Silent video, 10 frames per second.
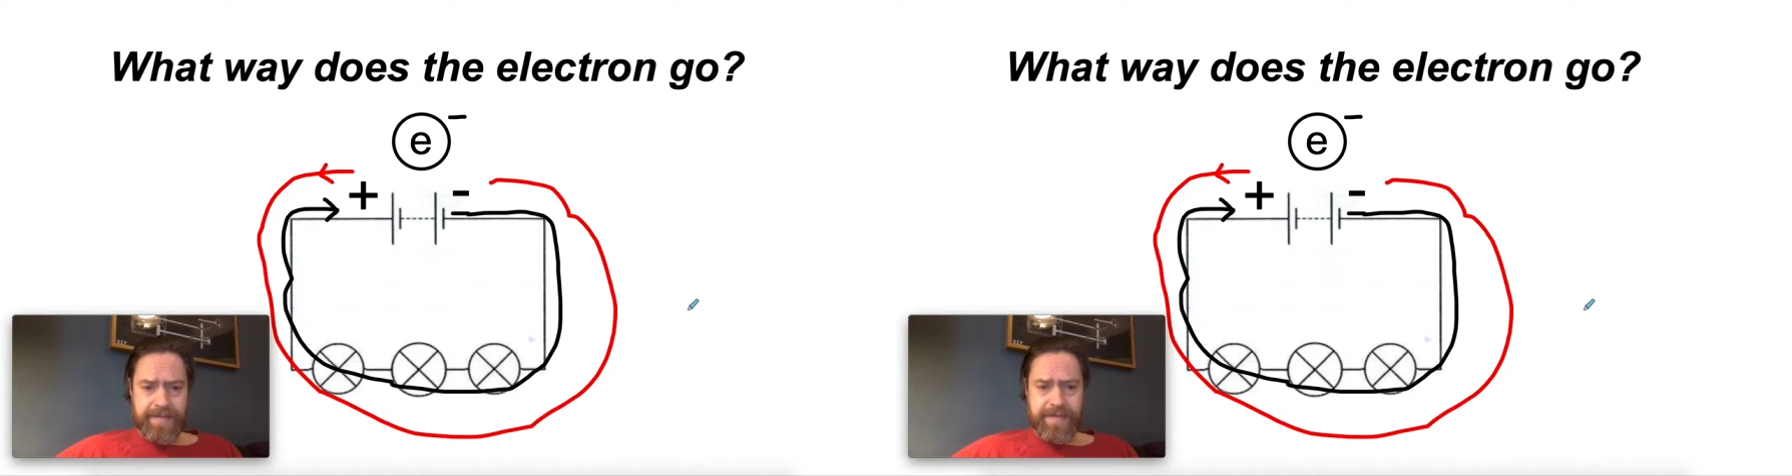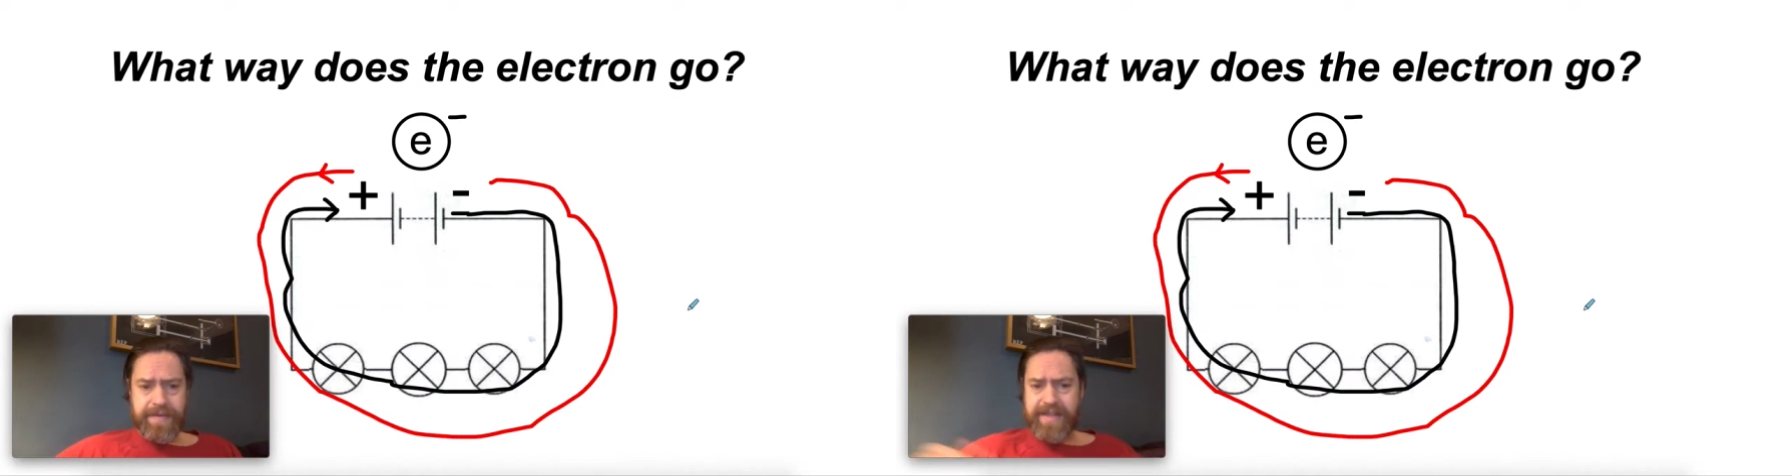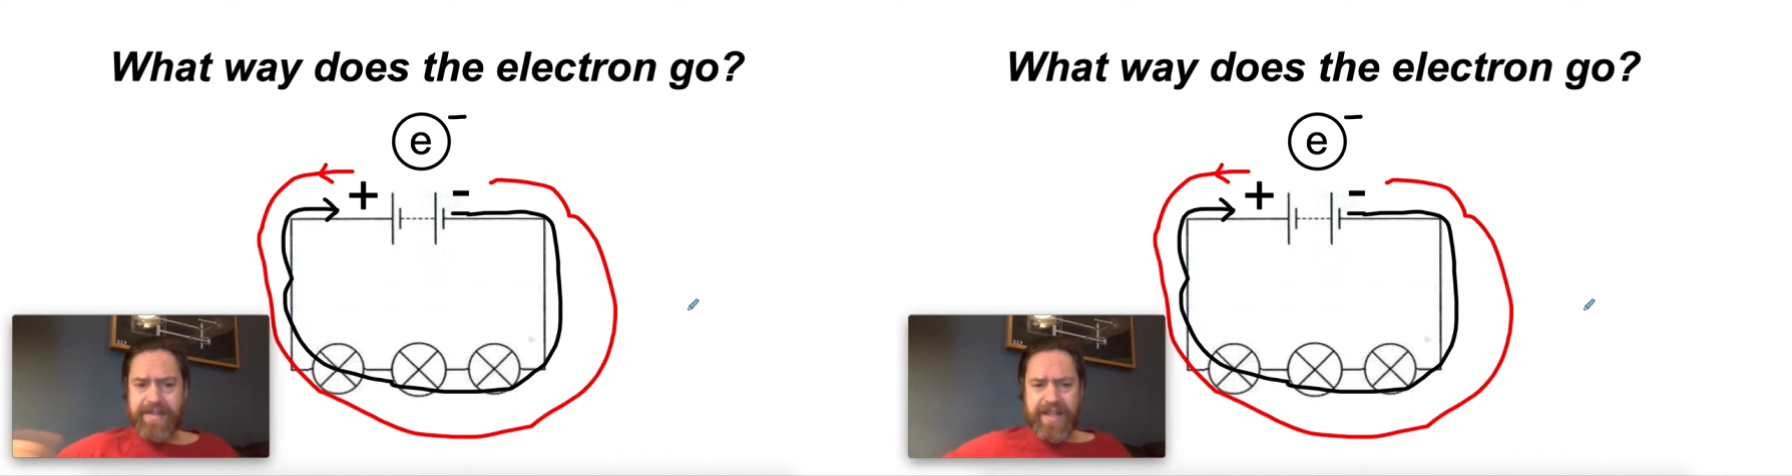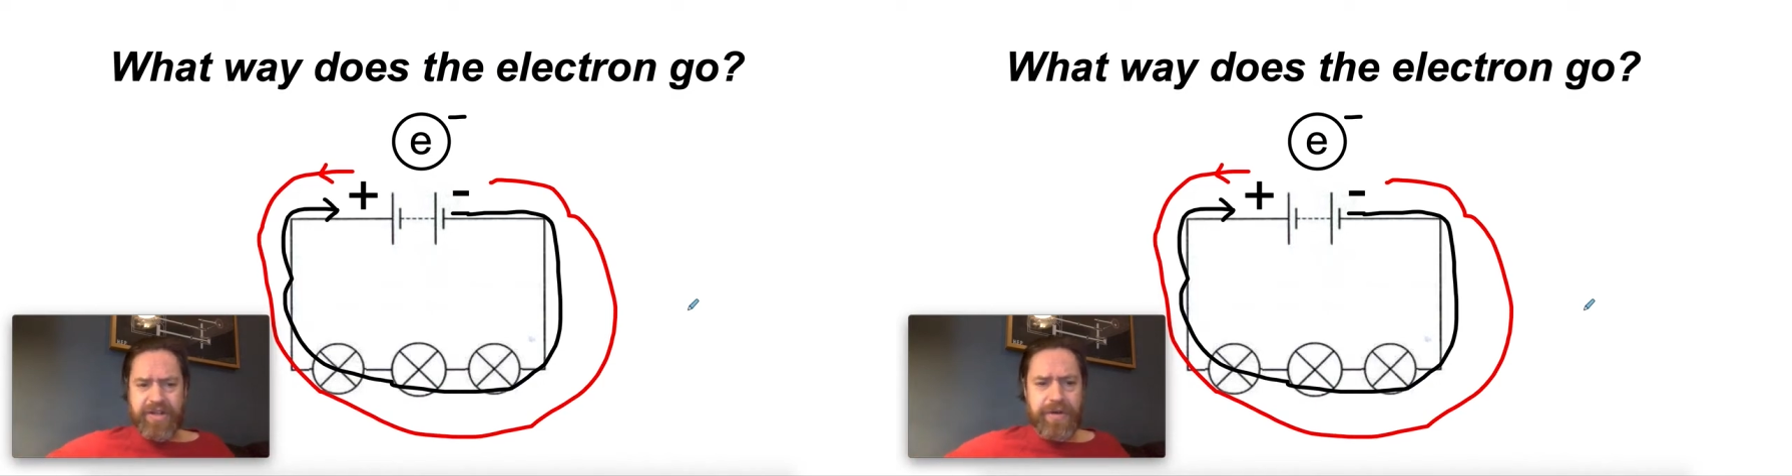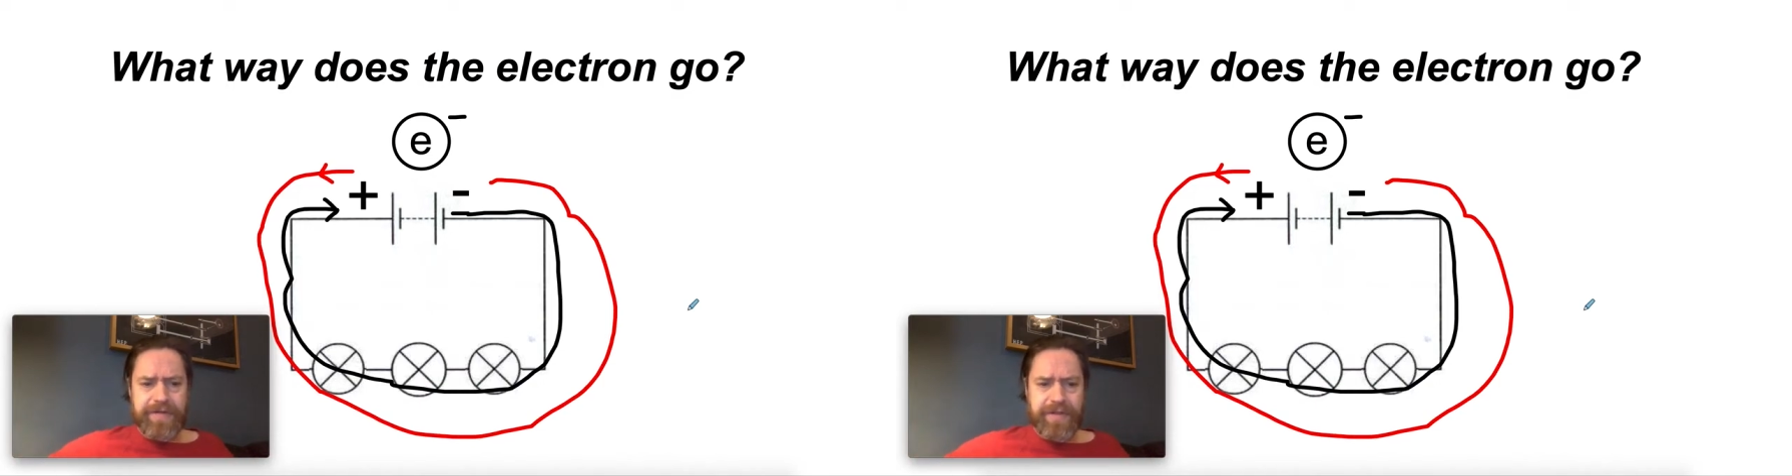They
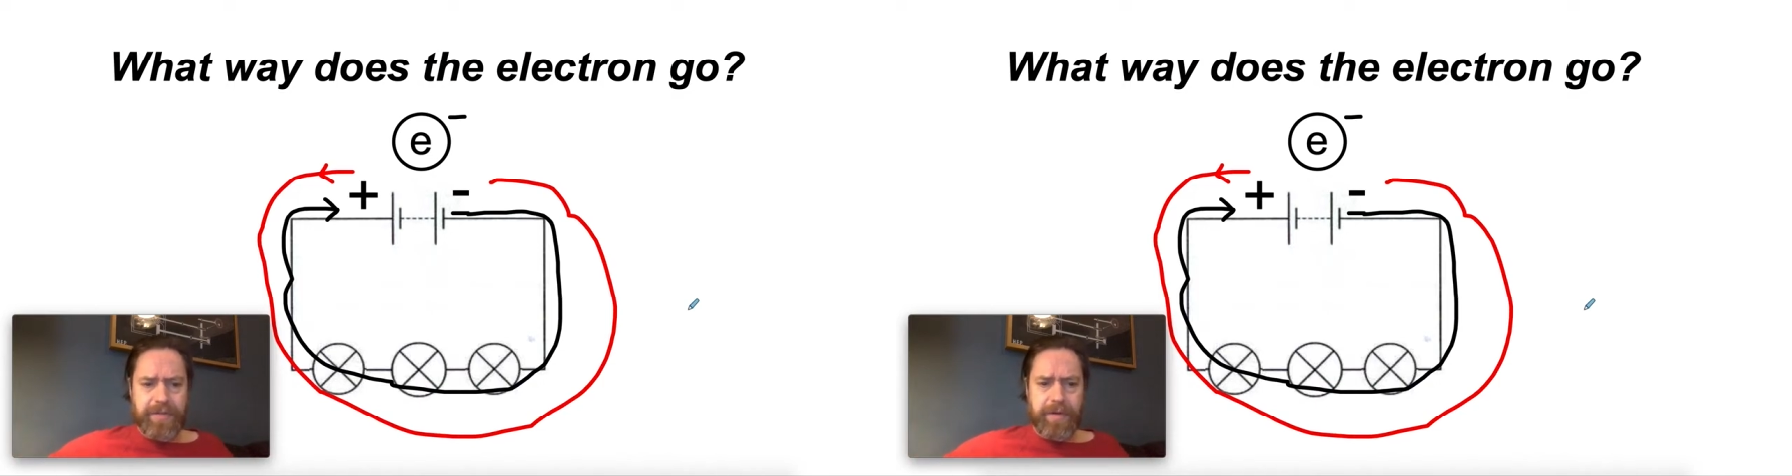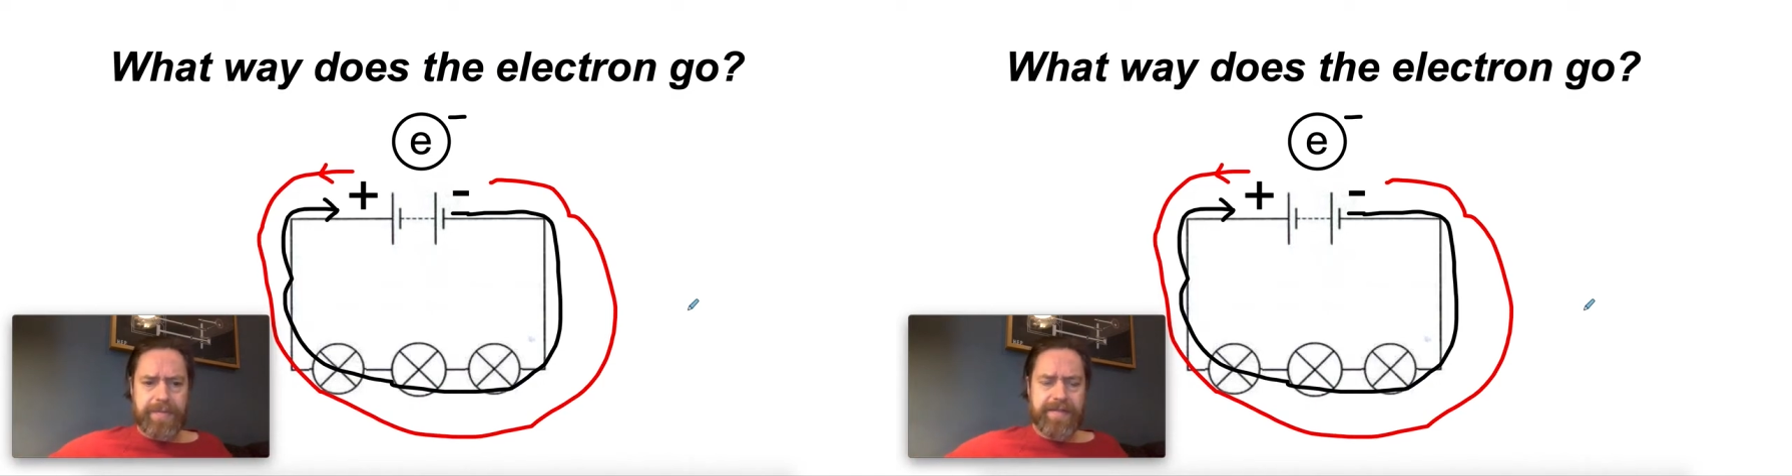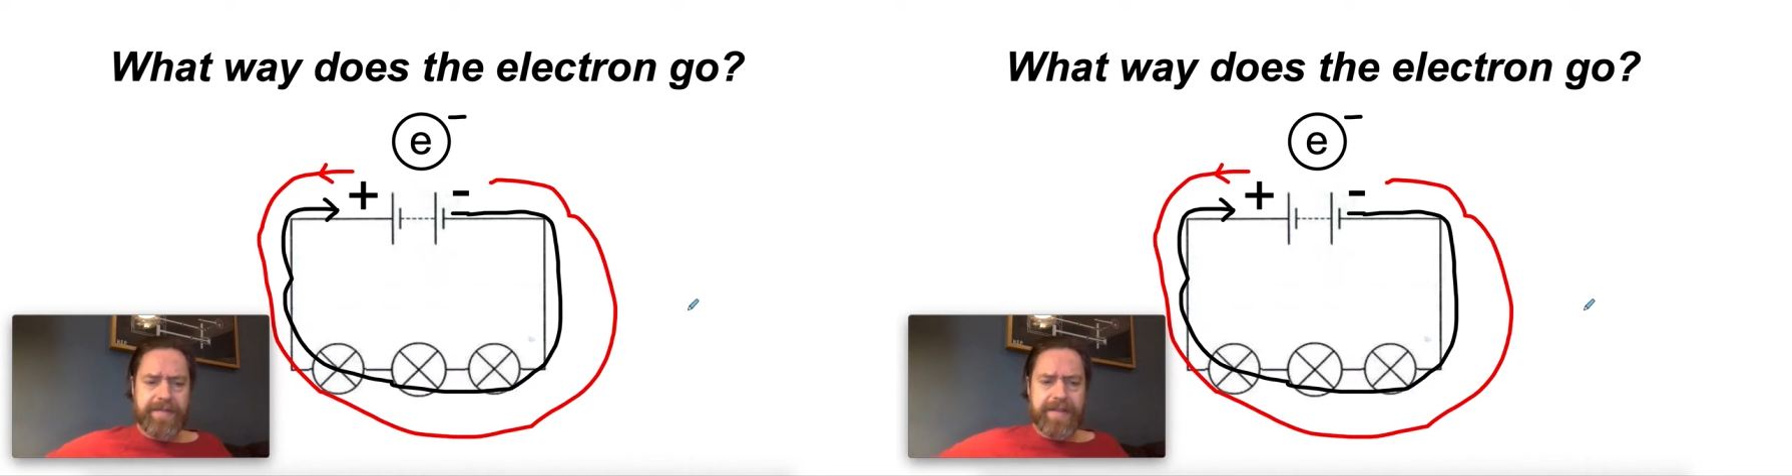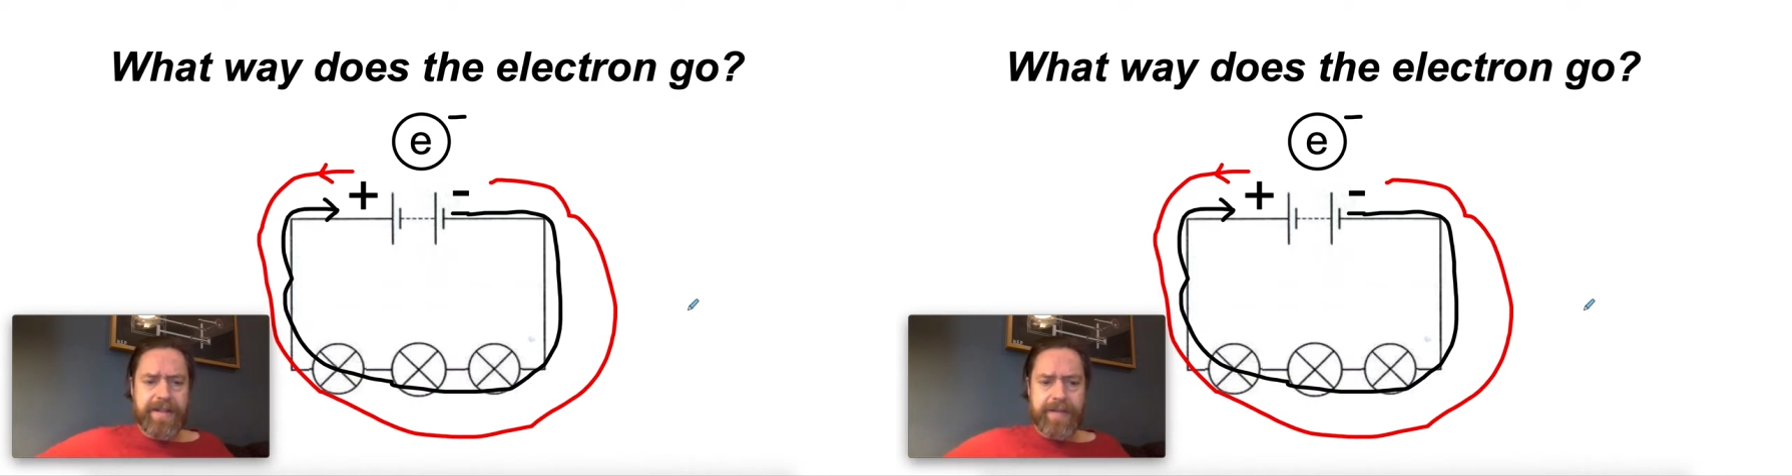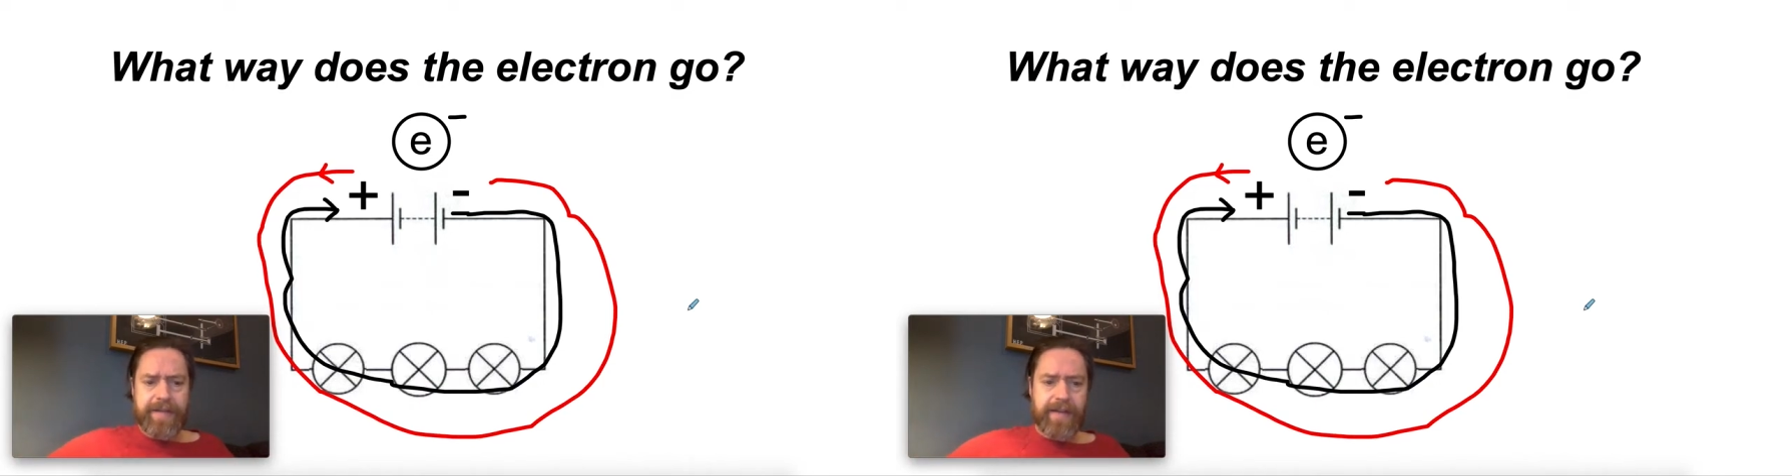could have swapped everything
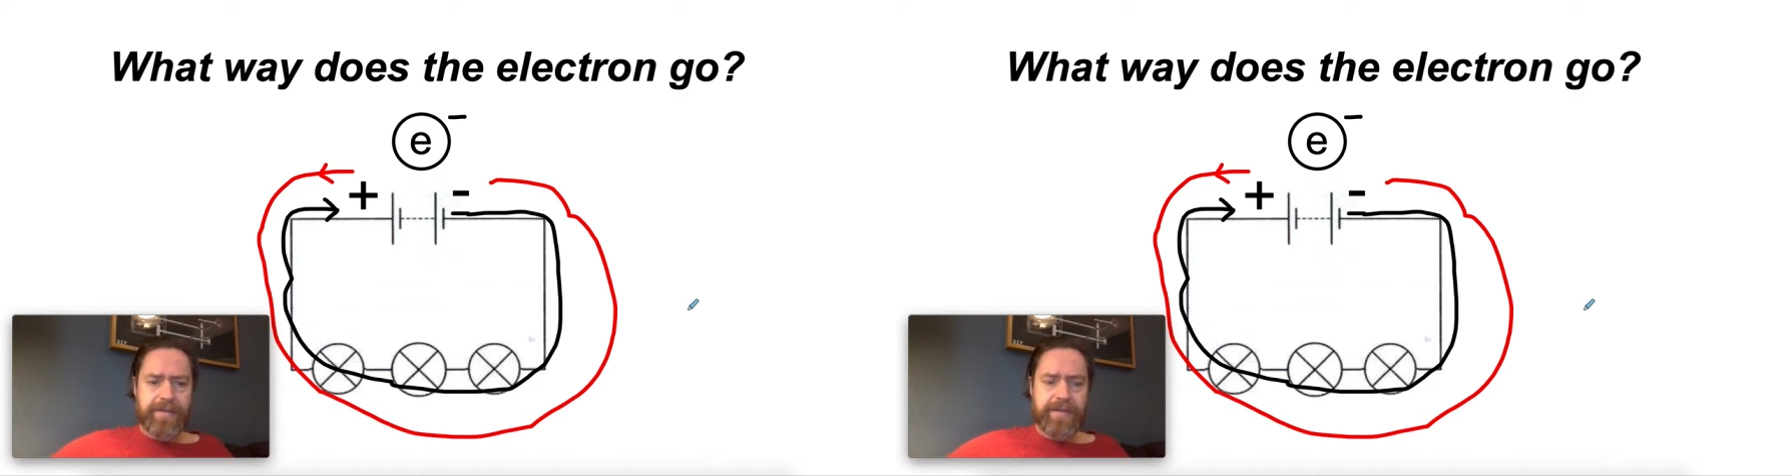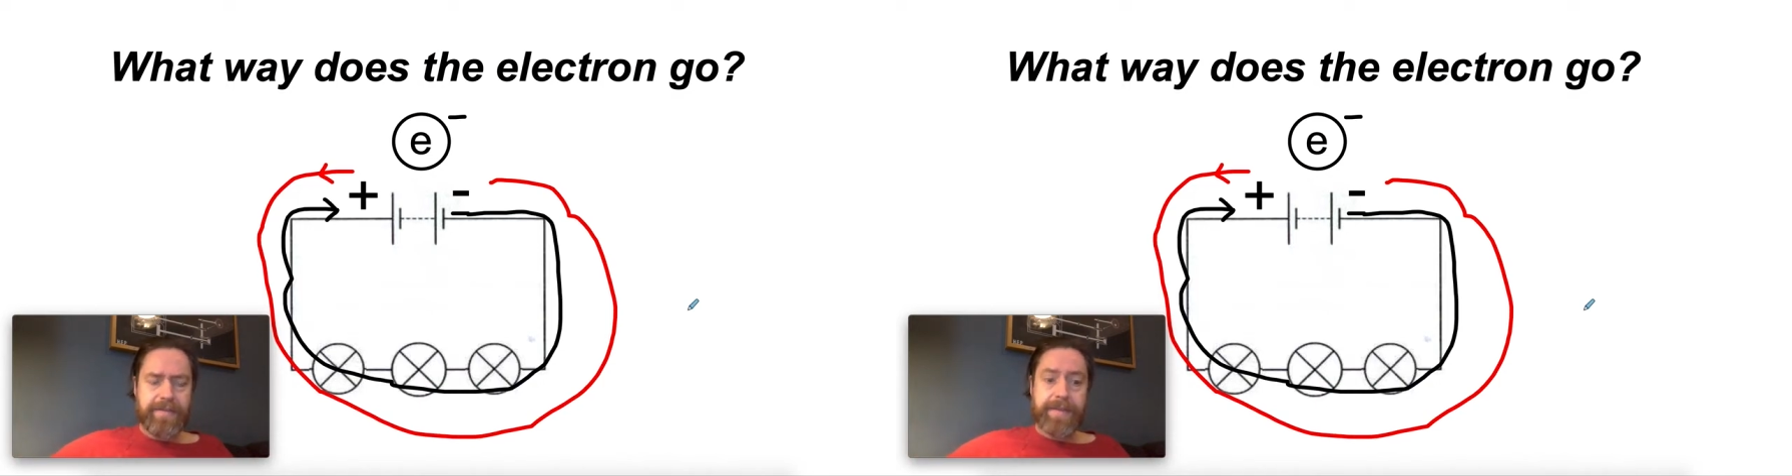around,